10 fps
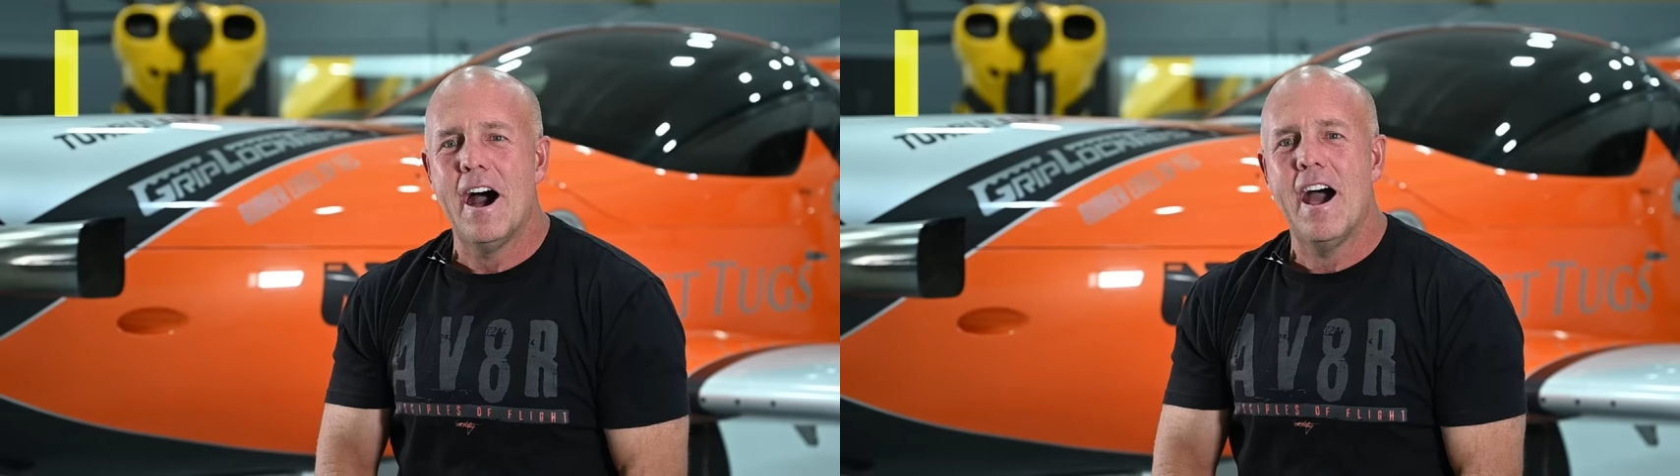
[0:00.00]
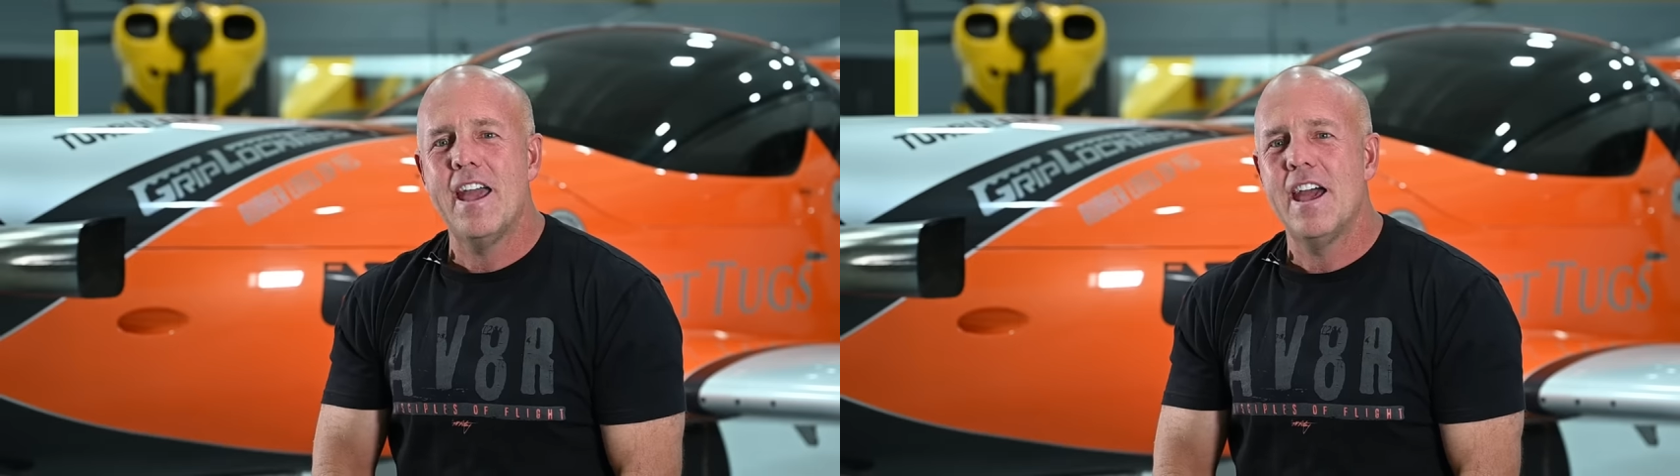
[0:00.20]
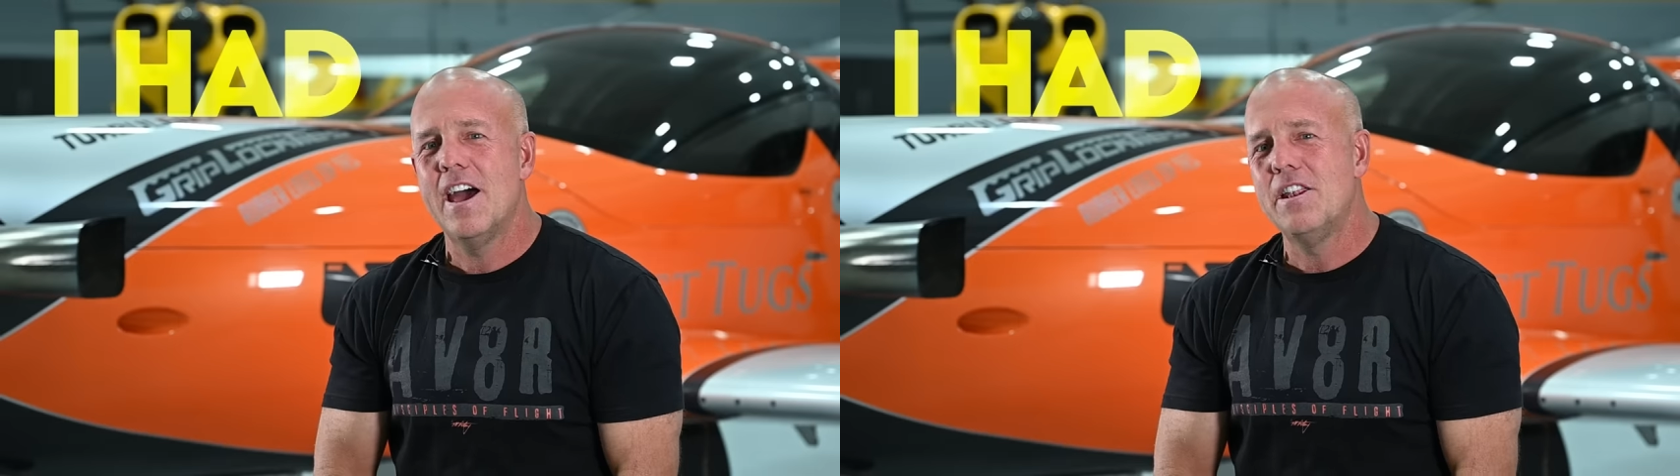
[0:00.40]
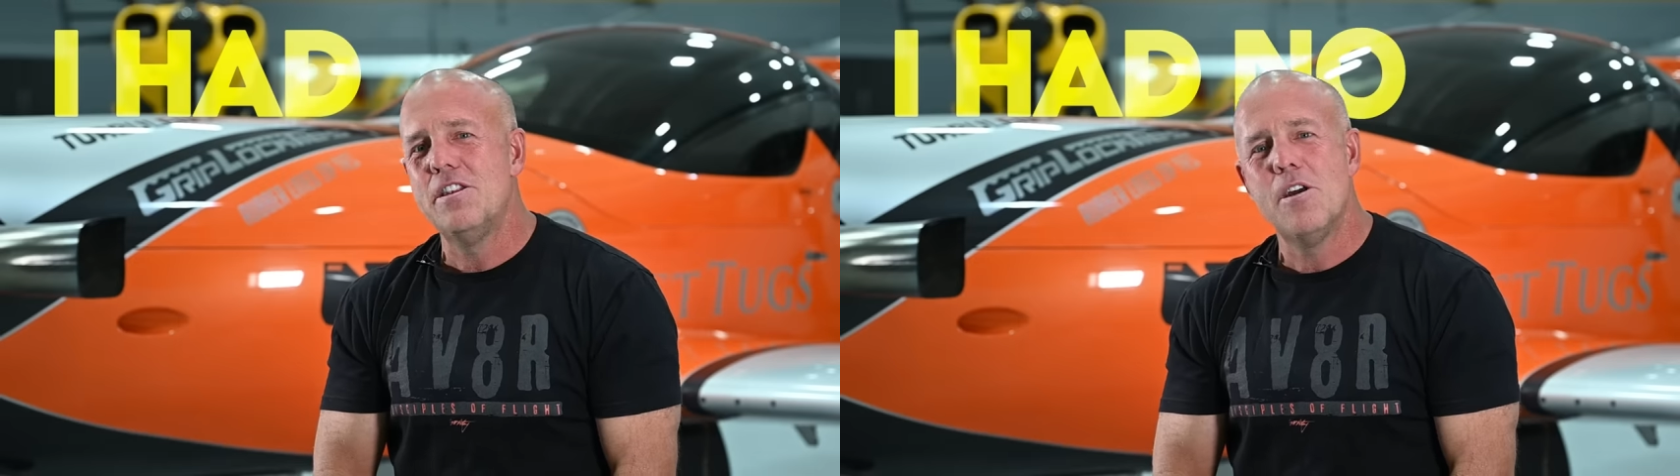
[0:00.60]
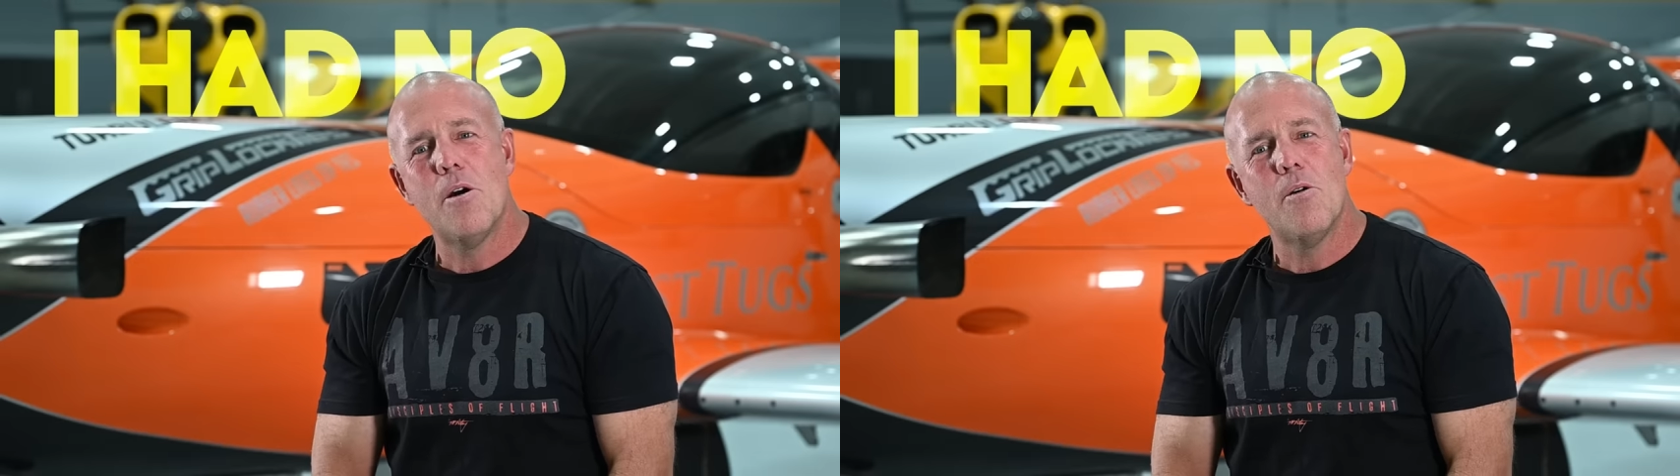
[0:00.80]
I had
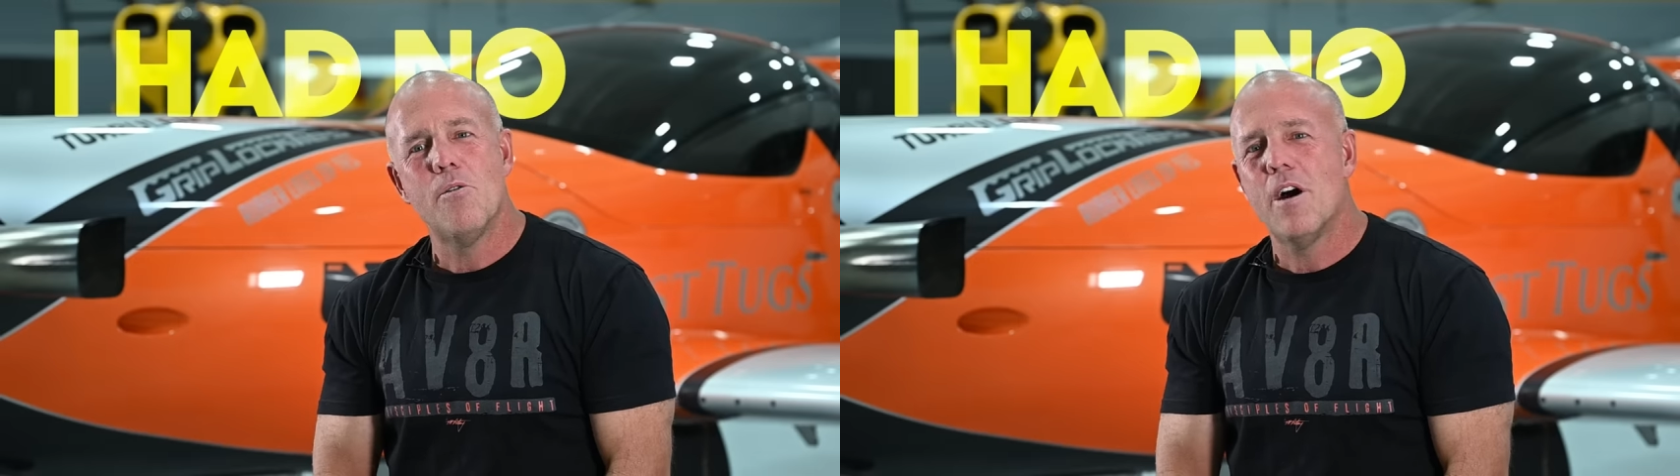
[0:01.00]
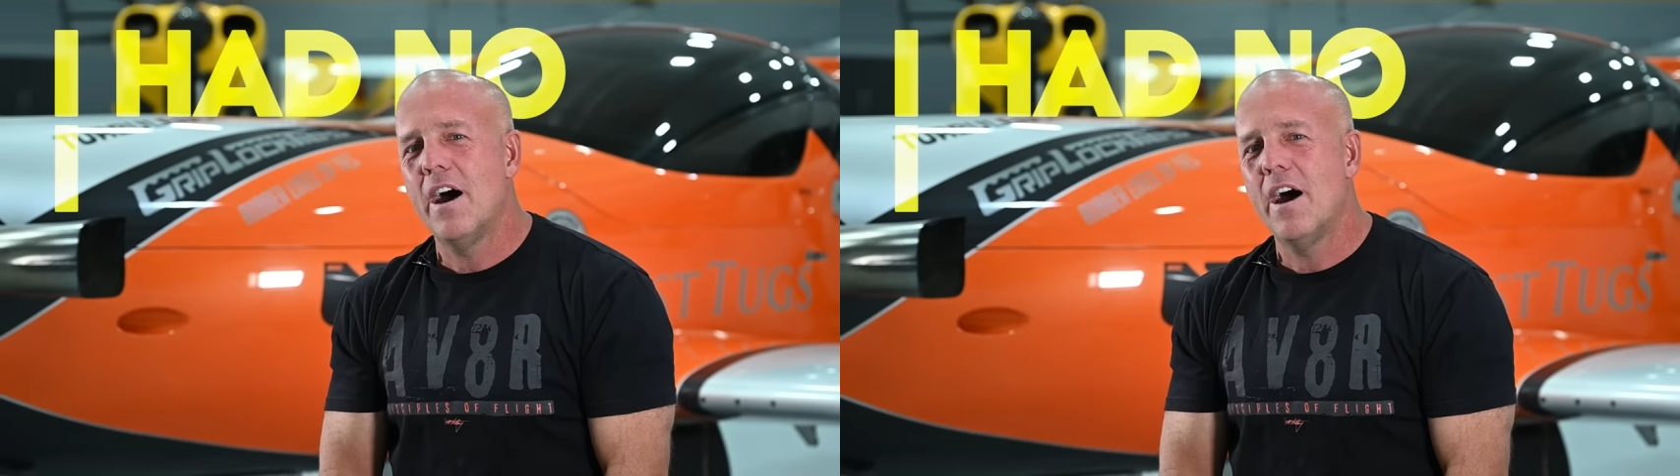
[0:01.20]
no